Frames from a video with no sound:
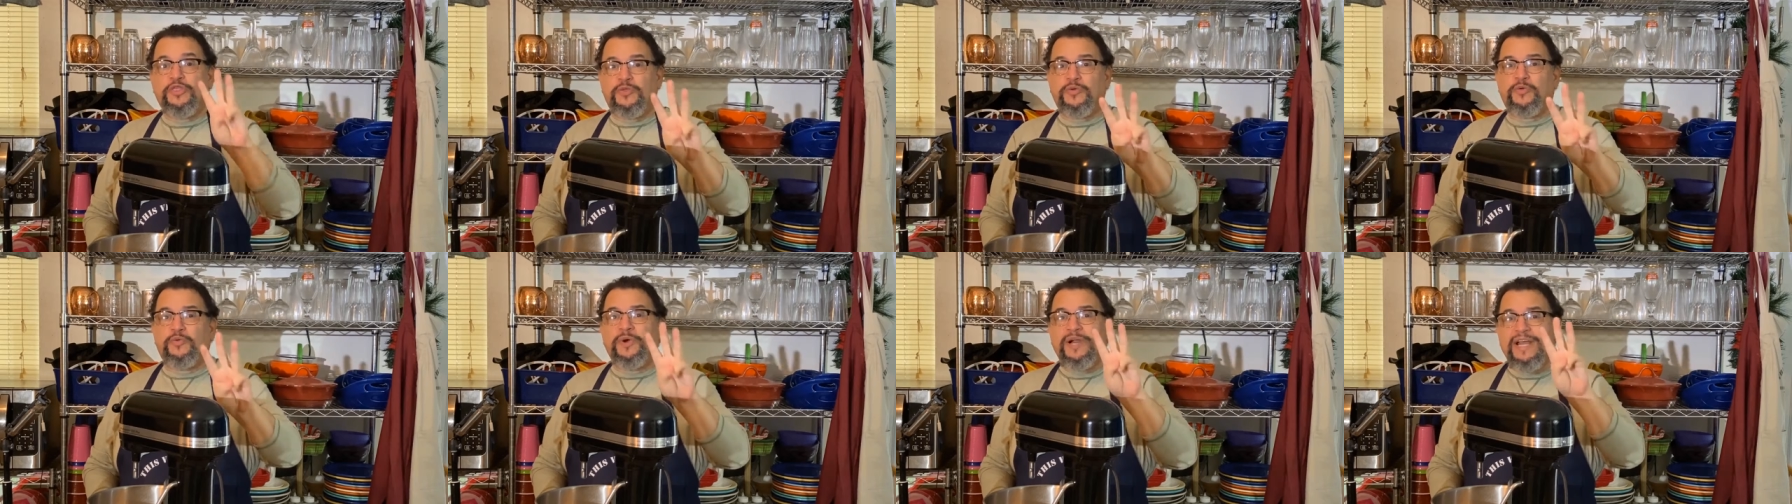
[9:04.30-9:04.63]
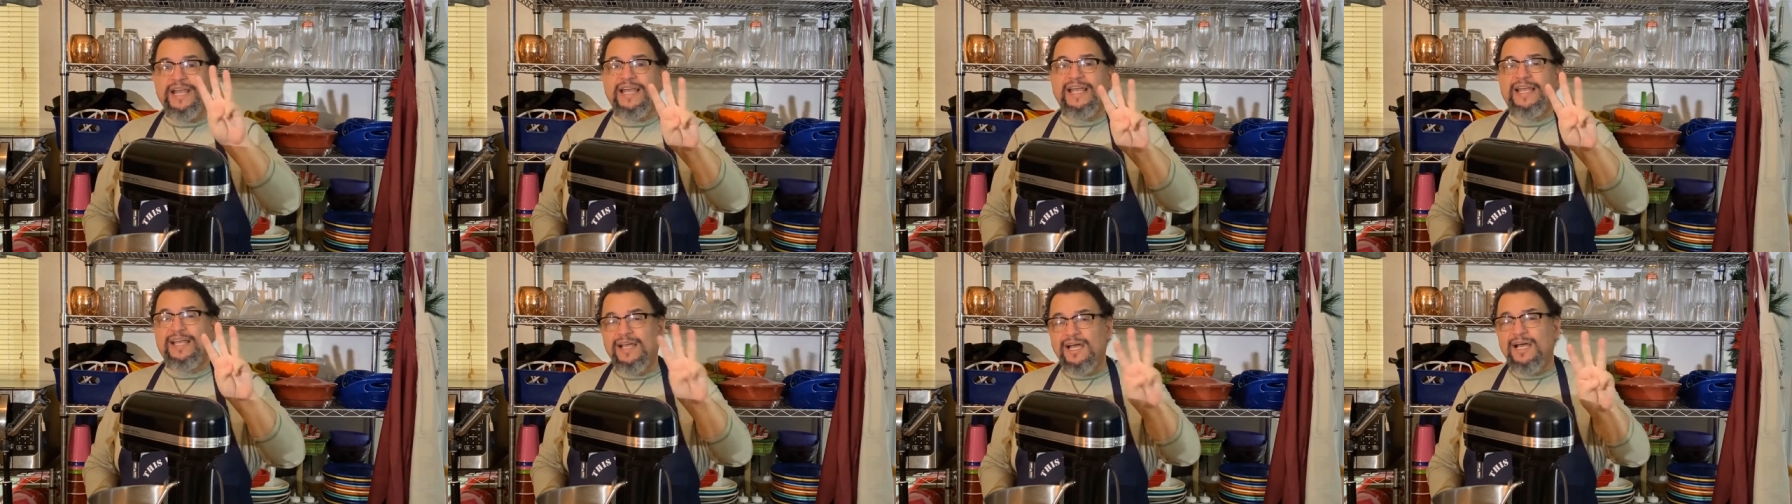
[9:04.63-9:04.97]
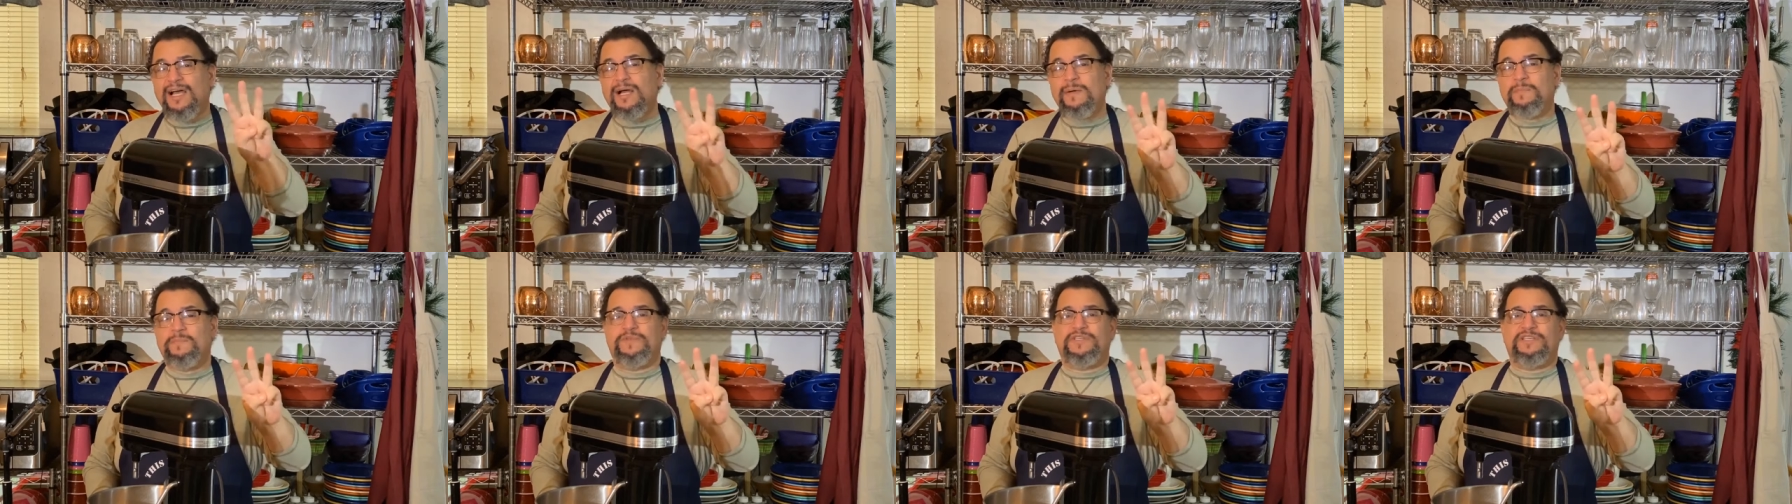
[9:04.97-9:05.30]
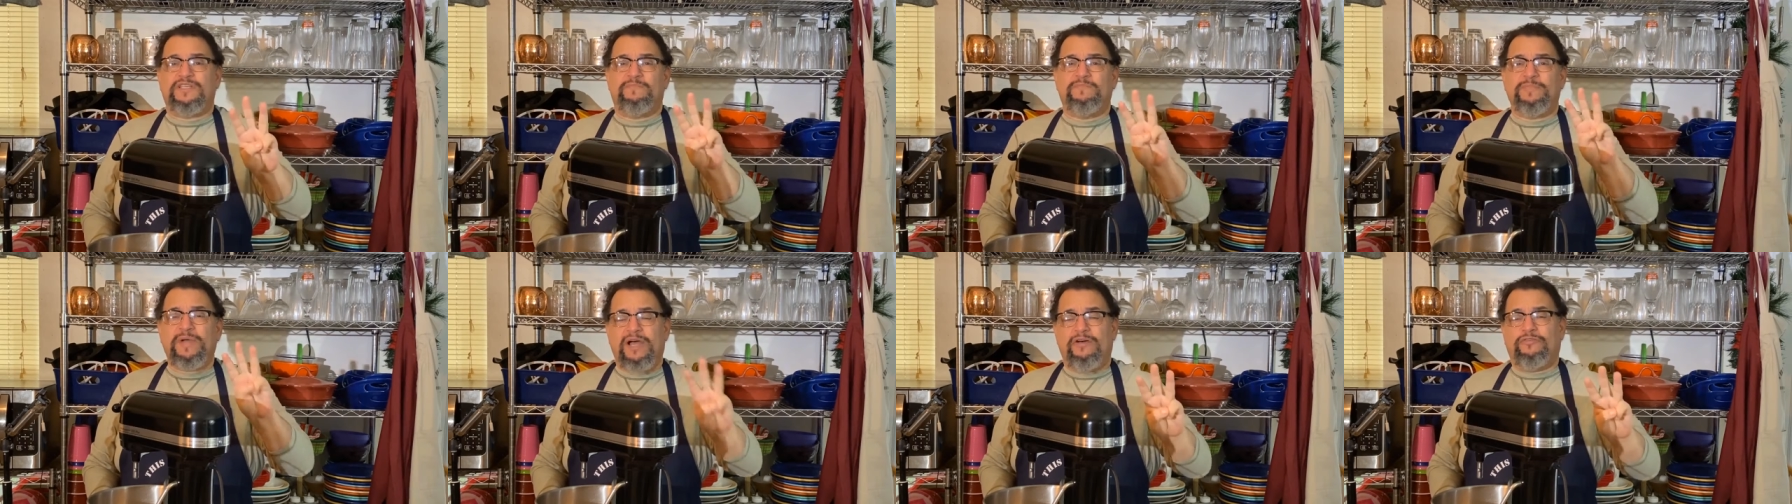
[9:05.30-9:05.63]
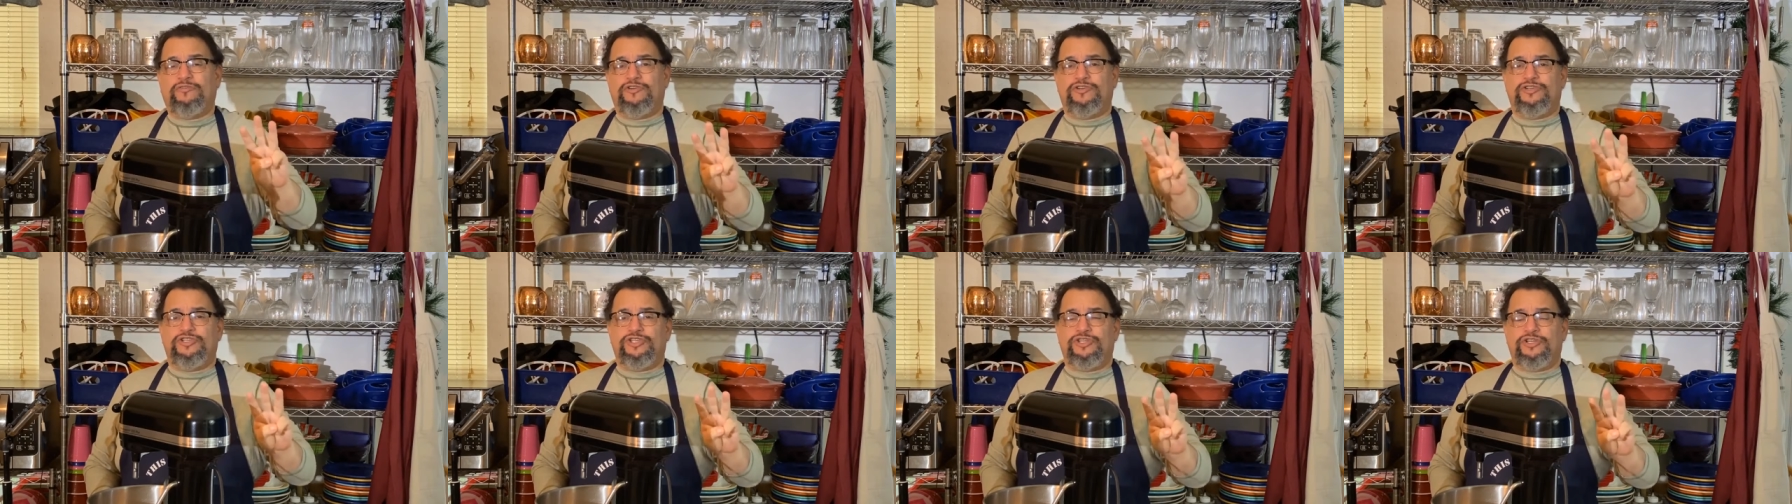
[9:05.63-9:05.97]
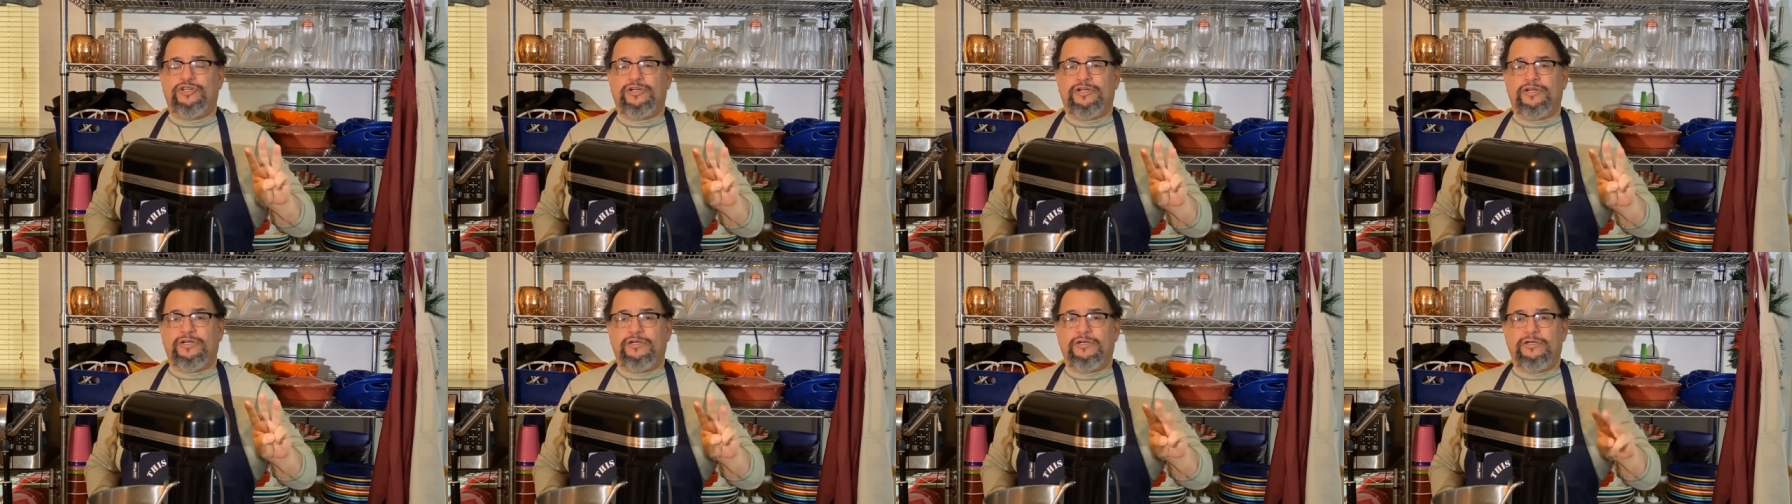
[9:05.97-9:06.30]
3 cups of powdered
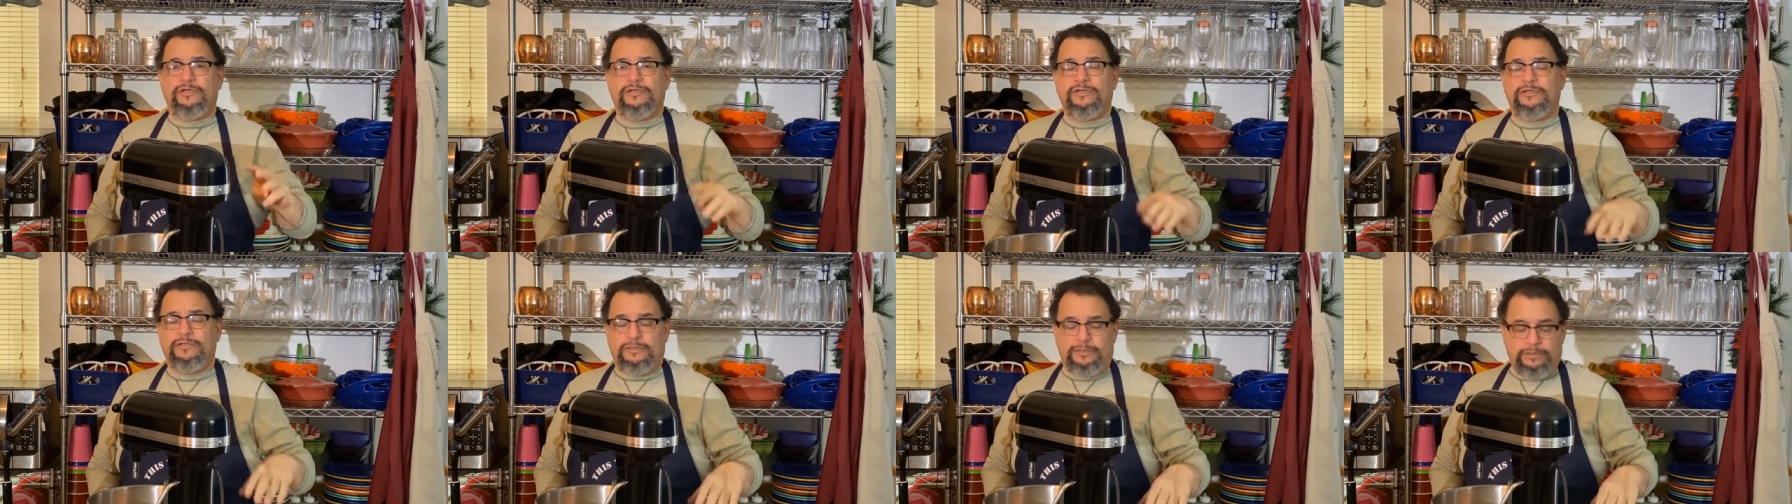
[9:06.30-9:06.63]
sugar,